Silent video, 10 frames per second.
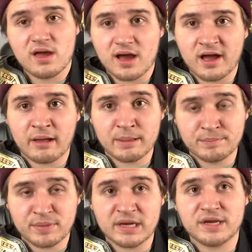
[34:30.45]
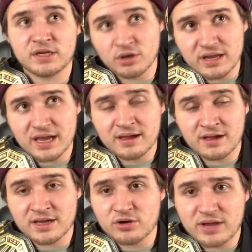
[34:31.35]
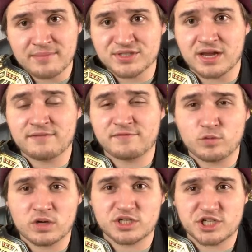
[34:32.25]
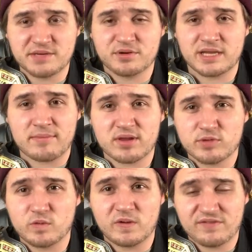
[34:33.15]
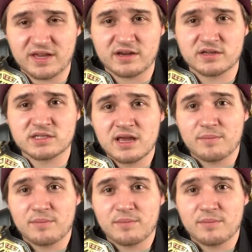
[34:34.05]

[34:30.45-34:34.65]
But go to Amazon if you want cheaper WWE figures,